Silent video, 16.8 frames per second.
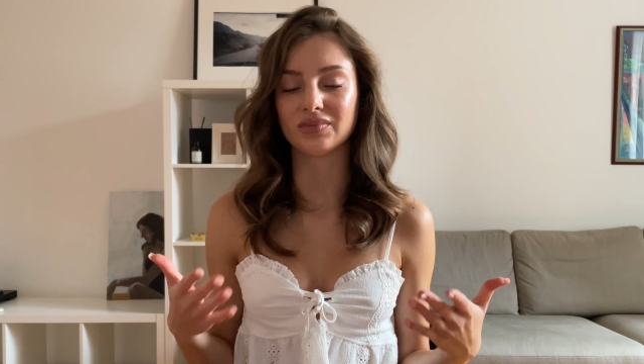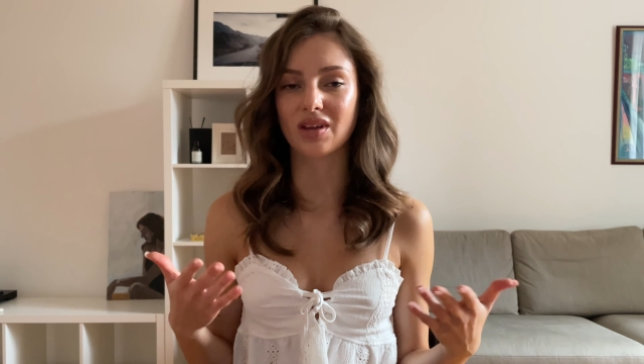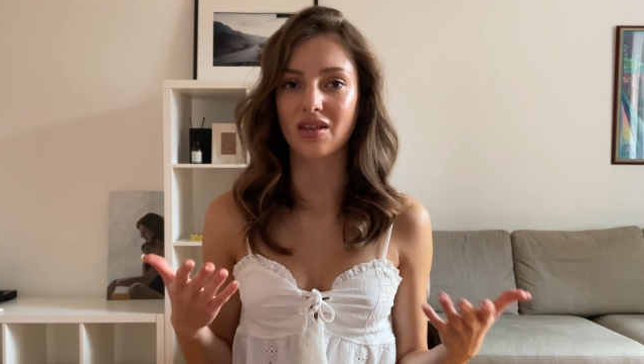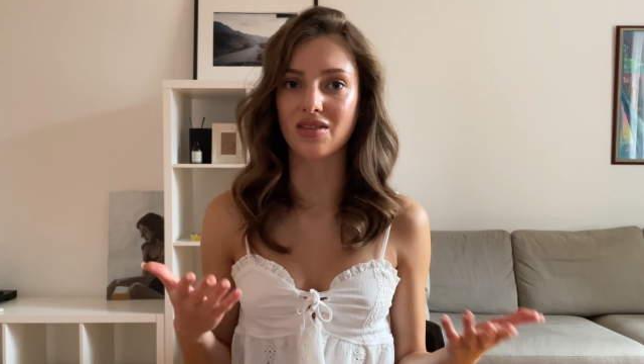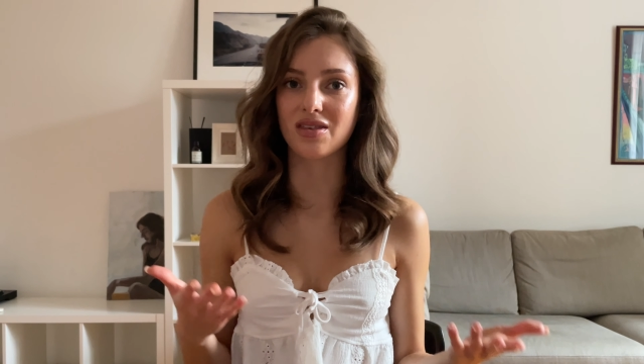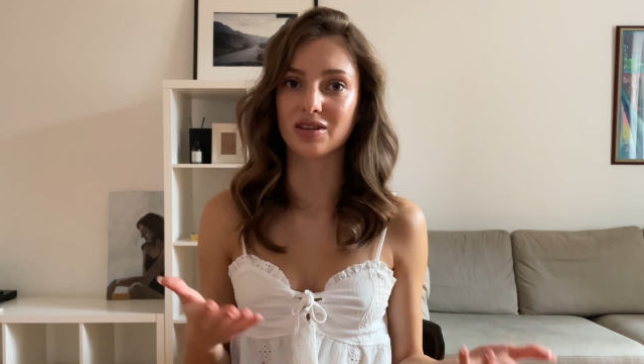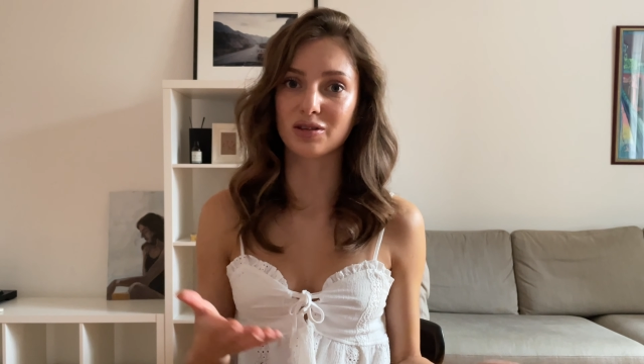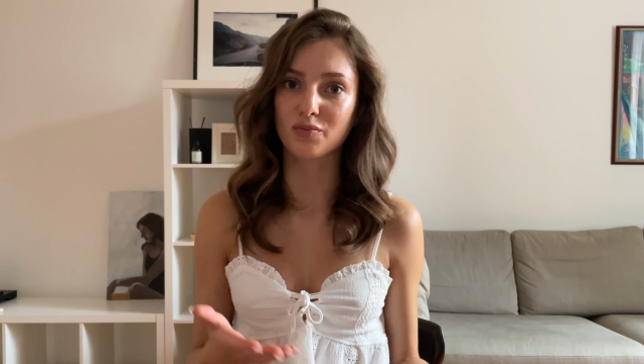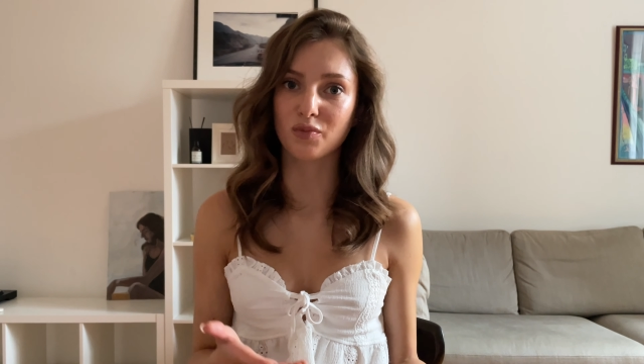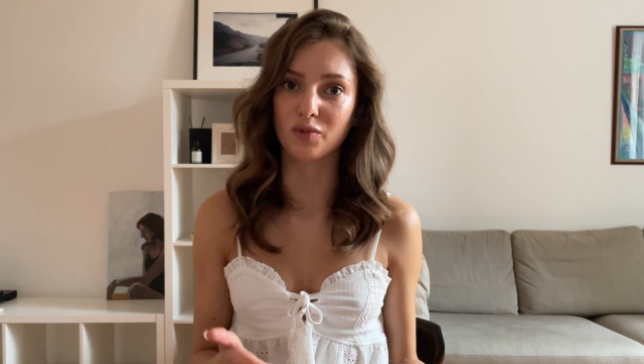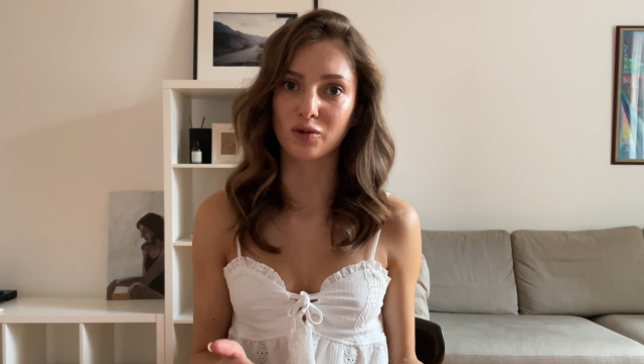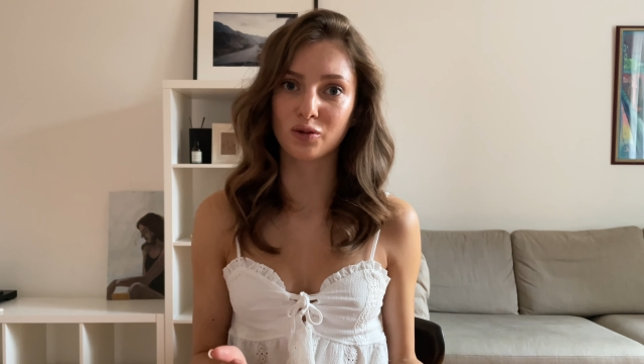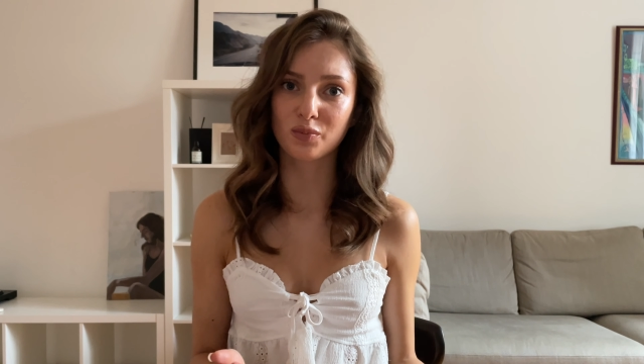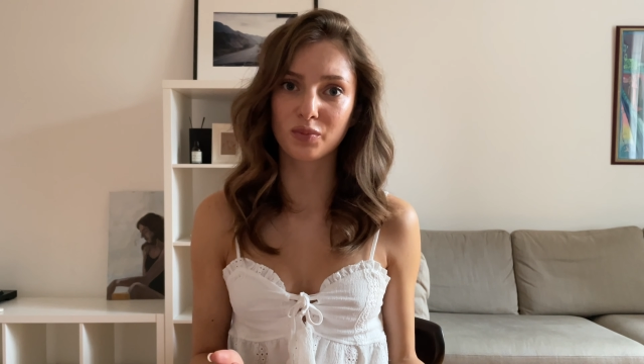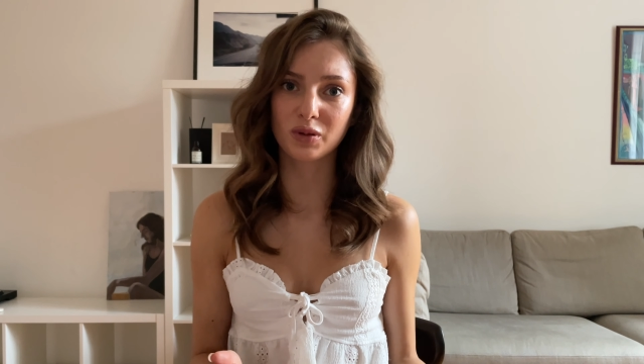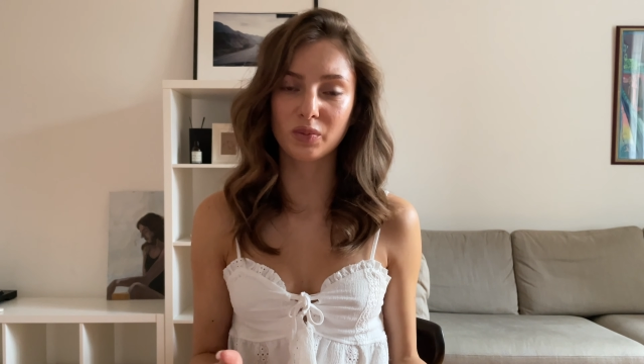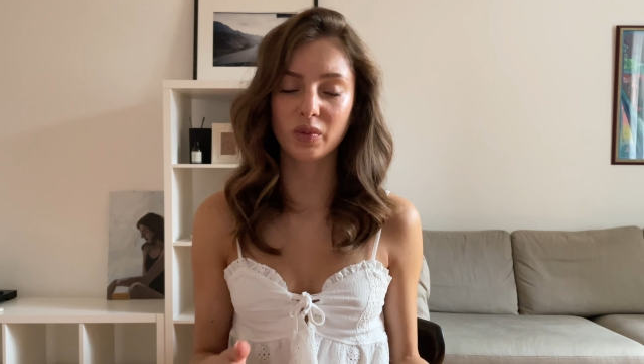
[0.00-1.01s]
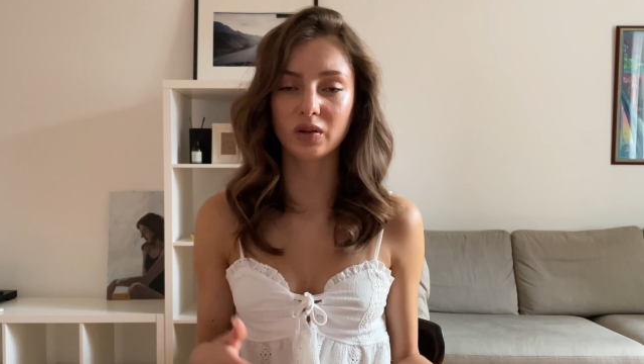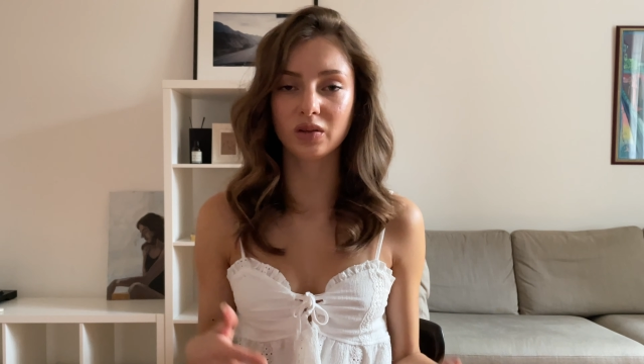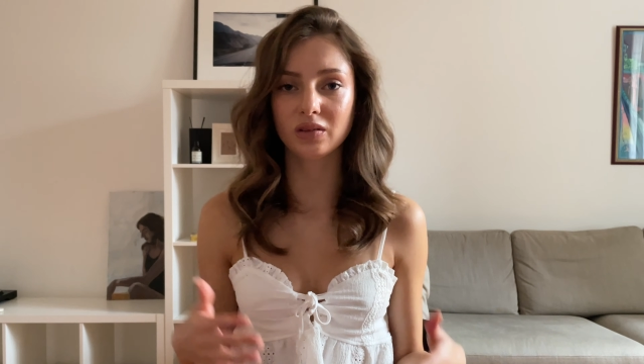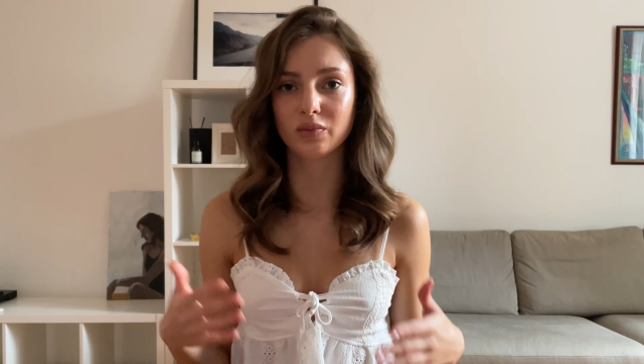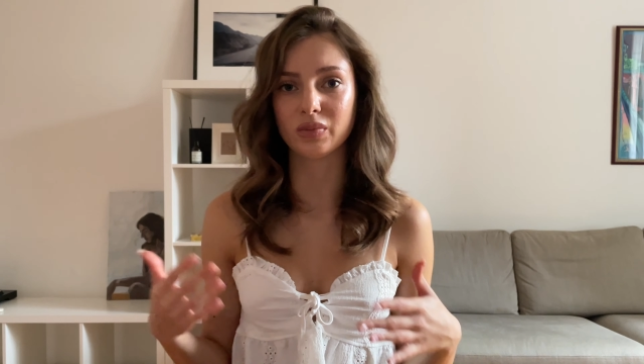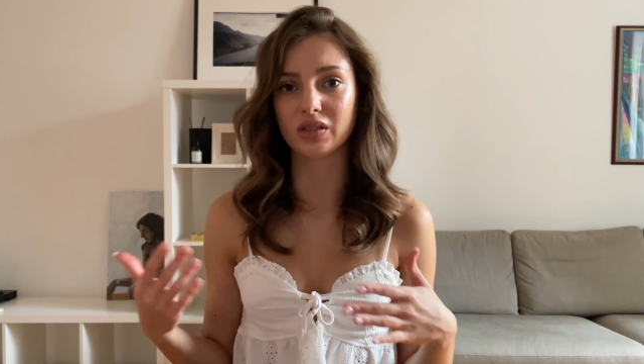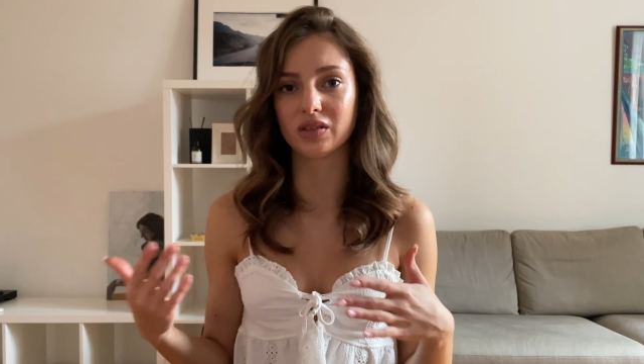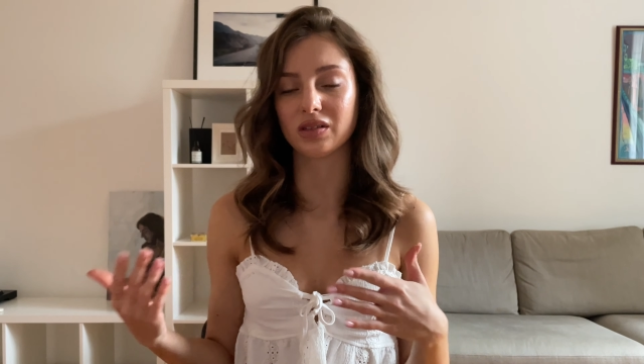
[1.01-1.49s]
these poor
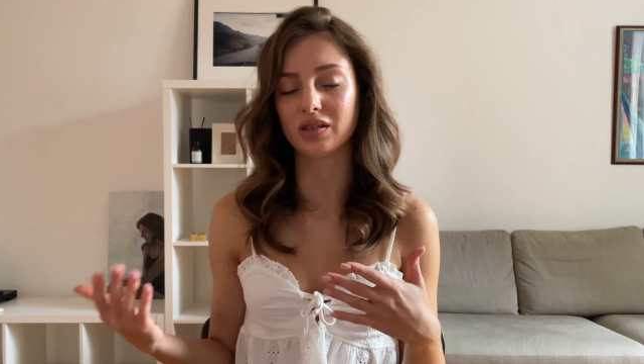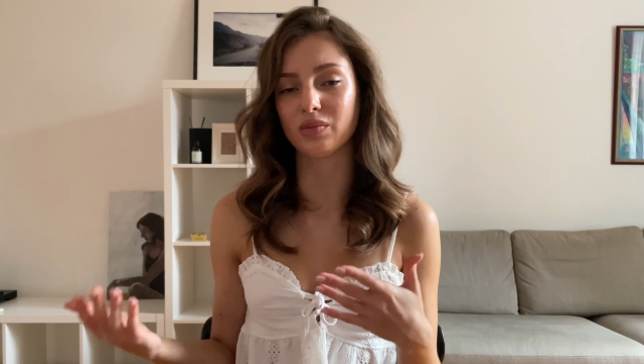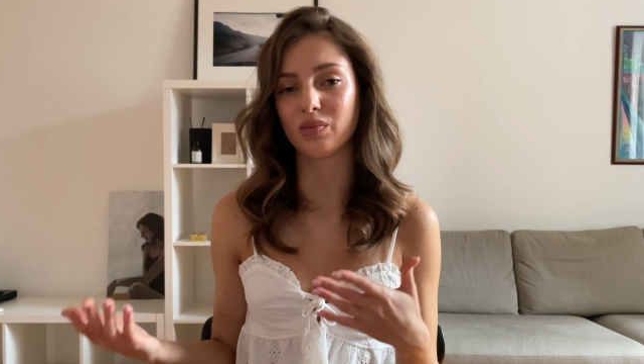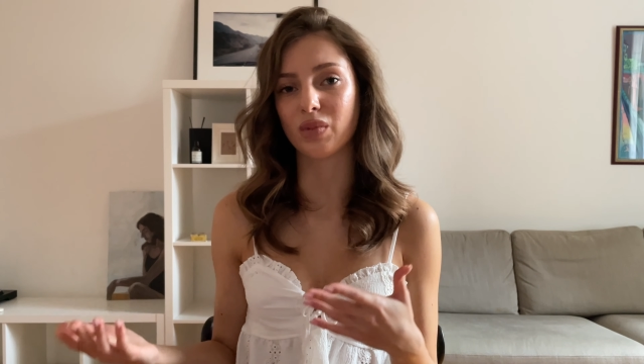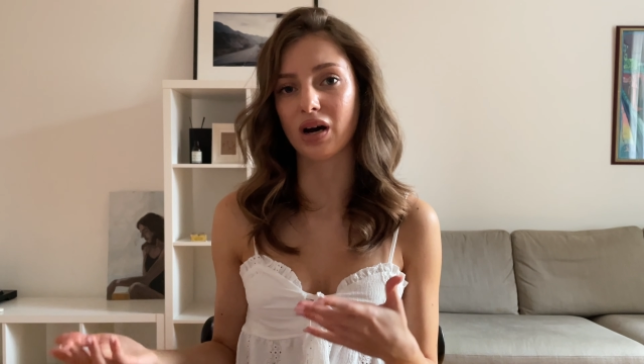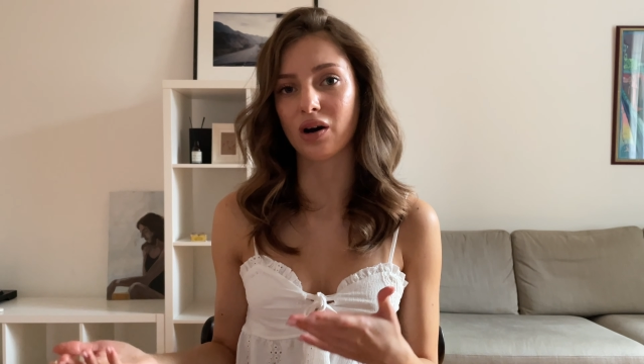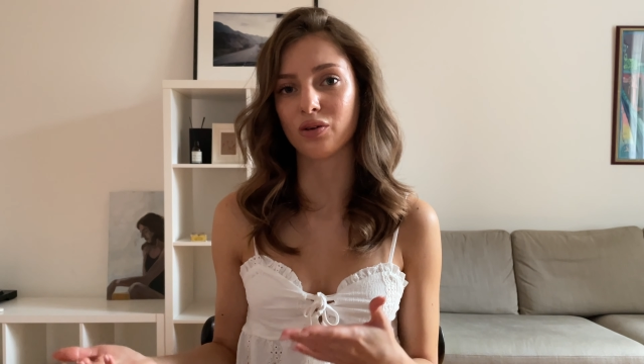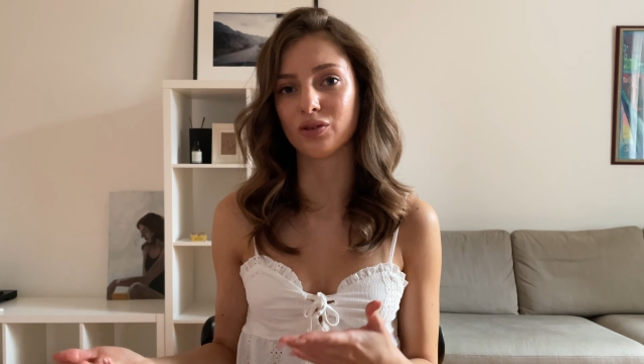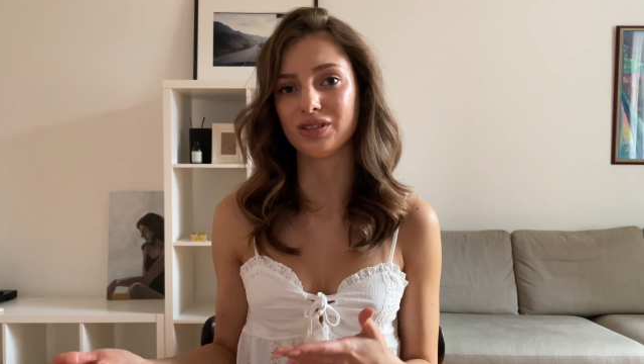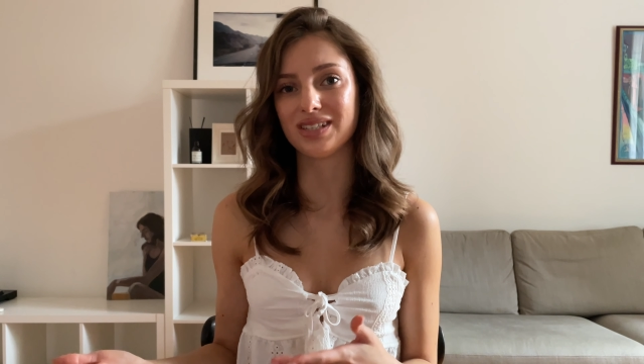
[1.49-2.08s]
people, about